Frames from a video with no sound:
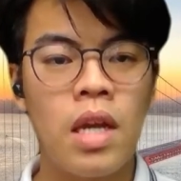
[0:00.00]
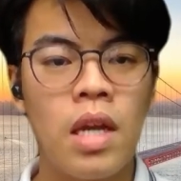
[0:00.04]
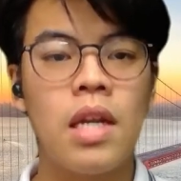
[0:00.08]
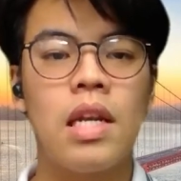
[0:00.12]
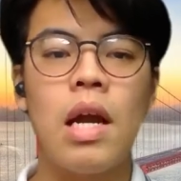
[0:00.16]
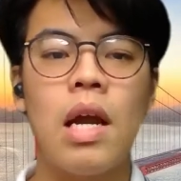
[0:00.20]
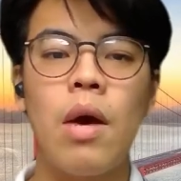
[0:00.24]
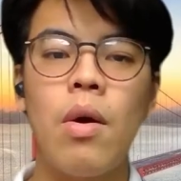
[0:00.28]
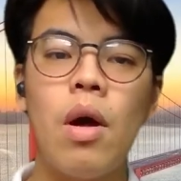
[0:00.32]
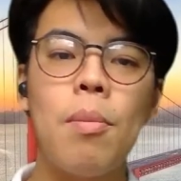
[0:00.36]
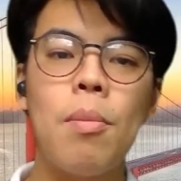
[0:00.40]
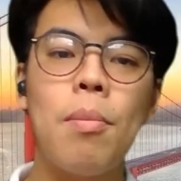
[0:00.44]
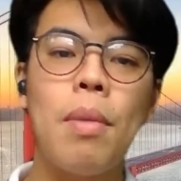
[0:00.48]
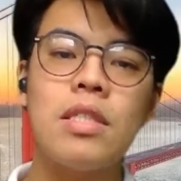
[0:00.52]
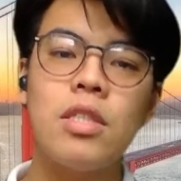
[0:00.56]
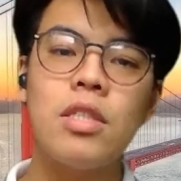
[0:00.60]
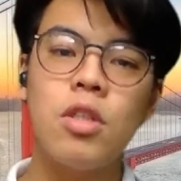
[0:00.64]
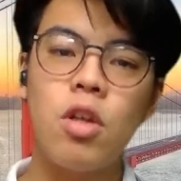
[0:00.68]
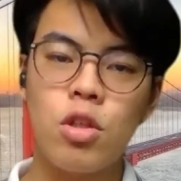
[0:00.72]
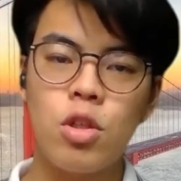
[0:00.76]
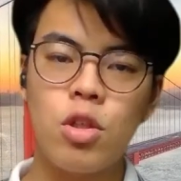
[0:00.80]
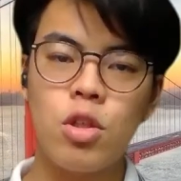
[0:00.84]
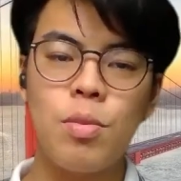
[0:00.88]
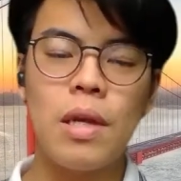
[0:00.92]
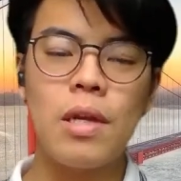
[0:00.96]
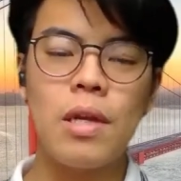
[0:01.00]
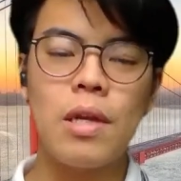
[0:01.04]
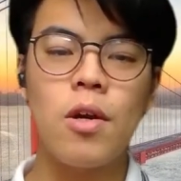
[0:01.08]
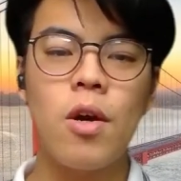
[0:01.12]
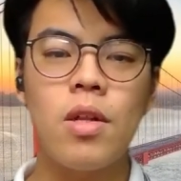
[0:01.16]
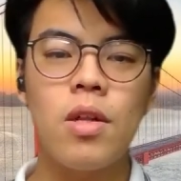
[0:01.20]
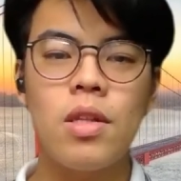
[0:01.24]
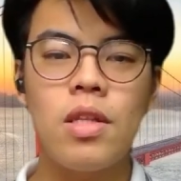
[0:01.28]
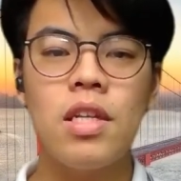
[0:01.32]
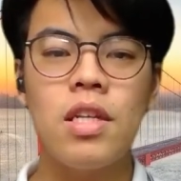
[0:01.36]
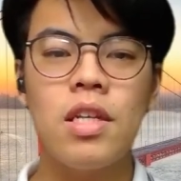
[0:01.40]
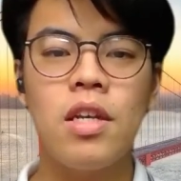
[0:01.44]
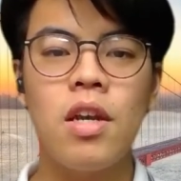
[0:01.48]
Now, I'll pass it on to my
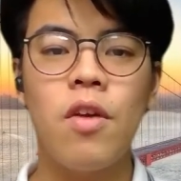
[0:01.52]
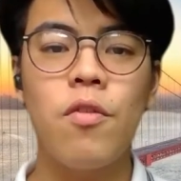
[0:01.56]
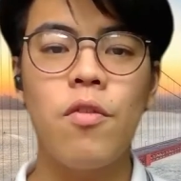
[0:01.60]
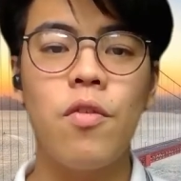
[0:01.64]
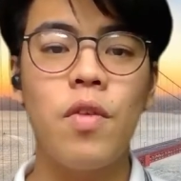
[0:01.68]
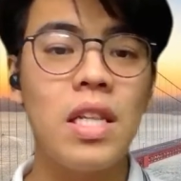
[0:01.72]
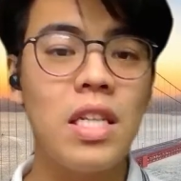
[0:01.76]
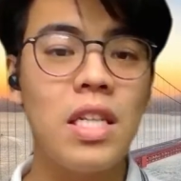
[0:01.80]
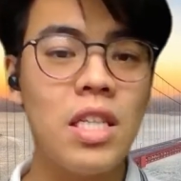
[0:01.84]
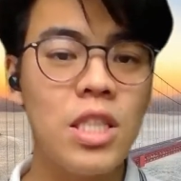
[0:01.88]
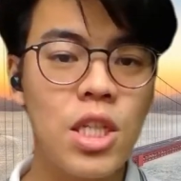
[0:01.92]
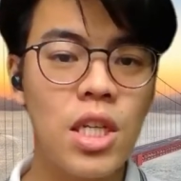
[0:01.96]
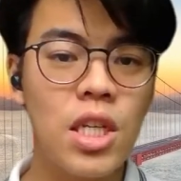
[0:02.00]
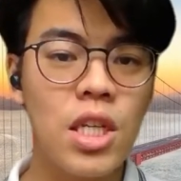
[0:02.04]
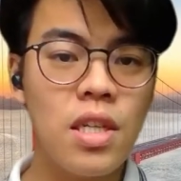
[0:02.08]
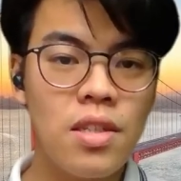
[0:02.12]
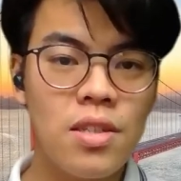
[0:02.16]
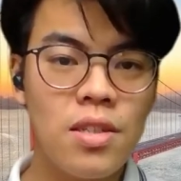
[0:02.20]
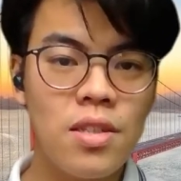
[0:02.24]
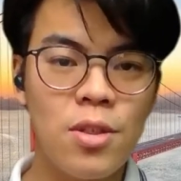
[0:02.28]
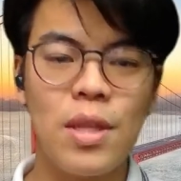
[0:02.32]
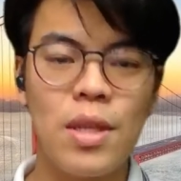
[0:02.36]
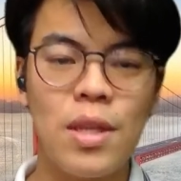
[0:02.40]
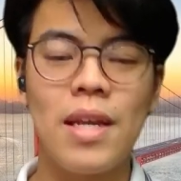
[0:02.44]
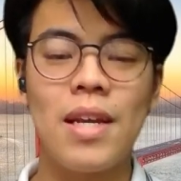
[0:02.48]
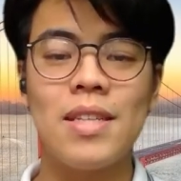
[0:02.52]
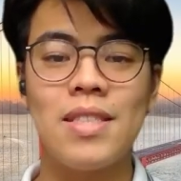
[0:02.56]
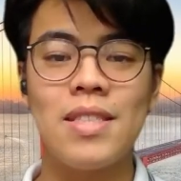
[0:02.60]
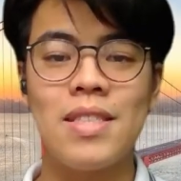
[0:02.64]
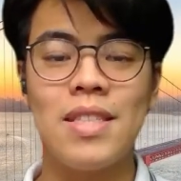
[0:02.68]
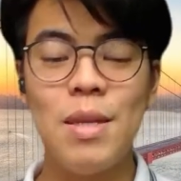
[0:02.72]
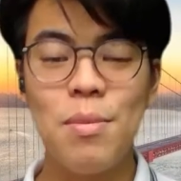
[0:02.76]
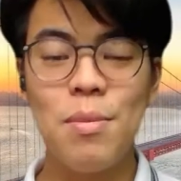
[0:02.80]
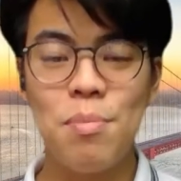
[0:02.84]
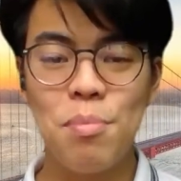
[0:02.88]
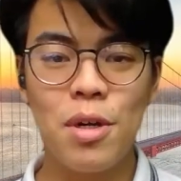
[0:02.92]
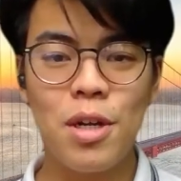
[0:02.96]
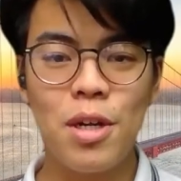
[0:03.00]
colleague Felicia to take us
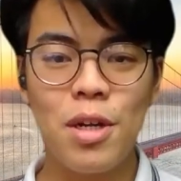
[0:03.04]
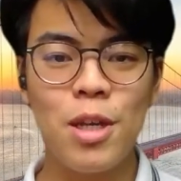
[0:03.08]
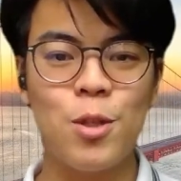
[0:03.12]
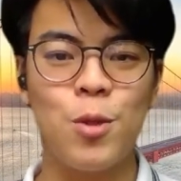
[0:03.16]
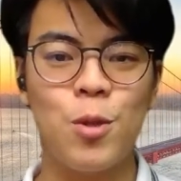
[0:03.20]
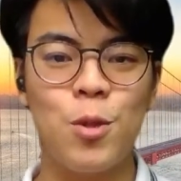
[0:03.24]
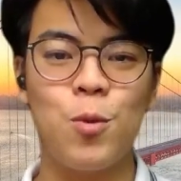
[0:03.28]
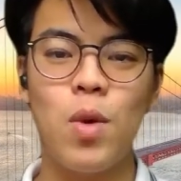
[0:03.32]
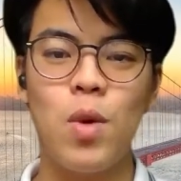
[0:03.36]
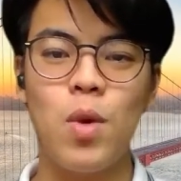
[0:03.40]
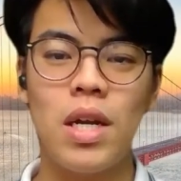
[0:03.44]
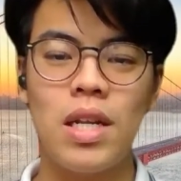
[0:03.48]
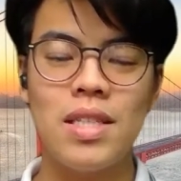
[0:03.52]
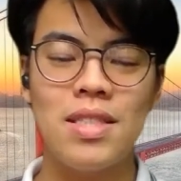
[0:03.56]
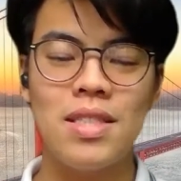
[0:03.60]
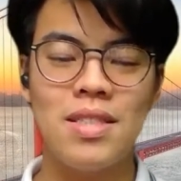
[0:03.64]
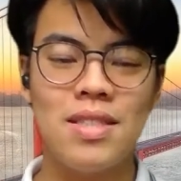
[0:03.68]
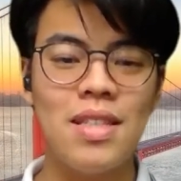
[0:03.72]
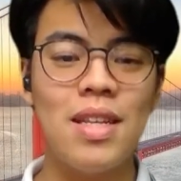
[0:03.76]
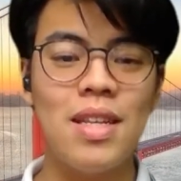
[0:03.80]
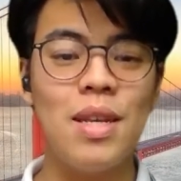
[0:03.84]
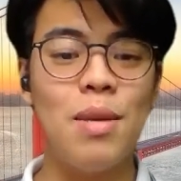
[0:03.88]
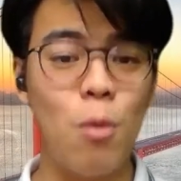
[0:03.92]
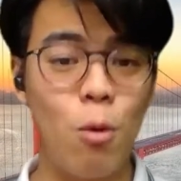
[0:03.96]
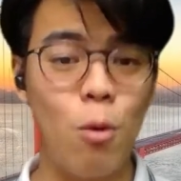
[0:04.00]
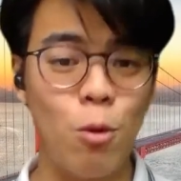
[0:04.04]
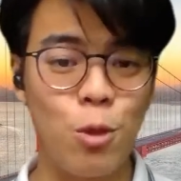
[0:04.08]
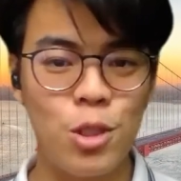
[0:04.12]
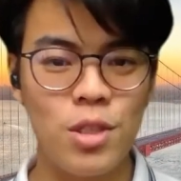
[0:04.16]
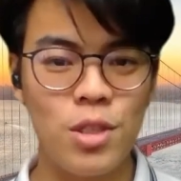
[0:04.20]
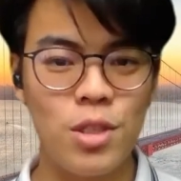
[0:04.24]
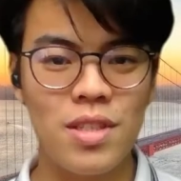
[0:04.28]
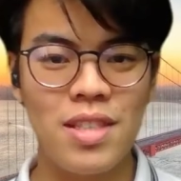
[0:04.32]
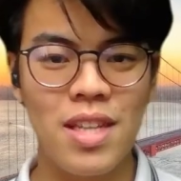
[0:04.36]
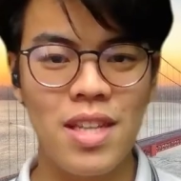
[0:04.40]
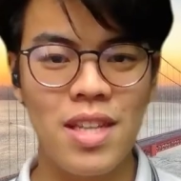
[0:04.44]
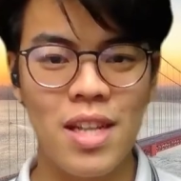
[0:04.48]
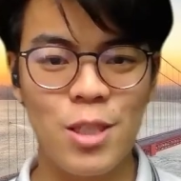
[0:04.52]
deeper into what is emotional
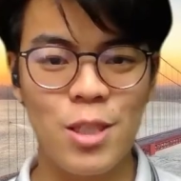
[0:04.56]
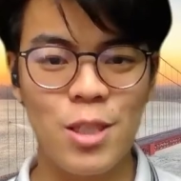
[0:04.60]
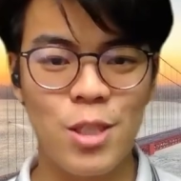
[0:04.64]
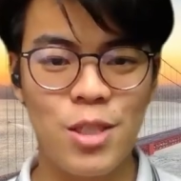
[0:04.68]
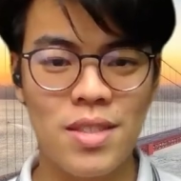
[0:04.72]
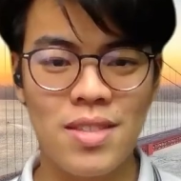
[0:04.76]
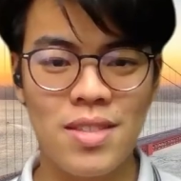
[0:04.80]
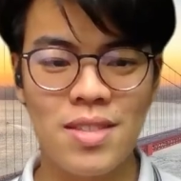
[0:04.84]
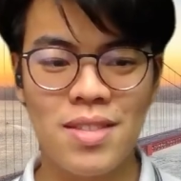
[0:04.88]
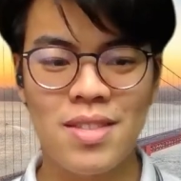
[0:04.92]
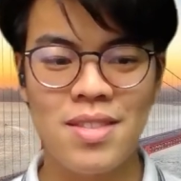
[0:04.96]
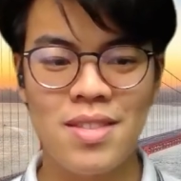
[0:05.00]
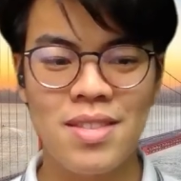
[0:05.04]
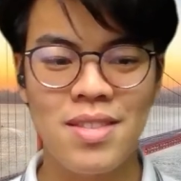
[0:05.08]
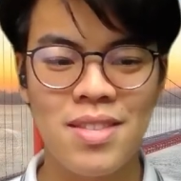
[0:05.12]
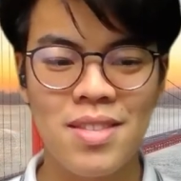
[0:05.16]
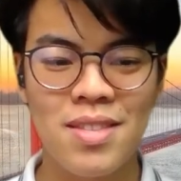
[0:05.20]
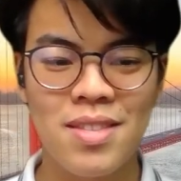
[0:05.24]
intelligence.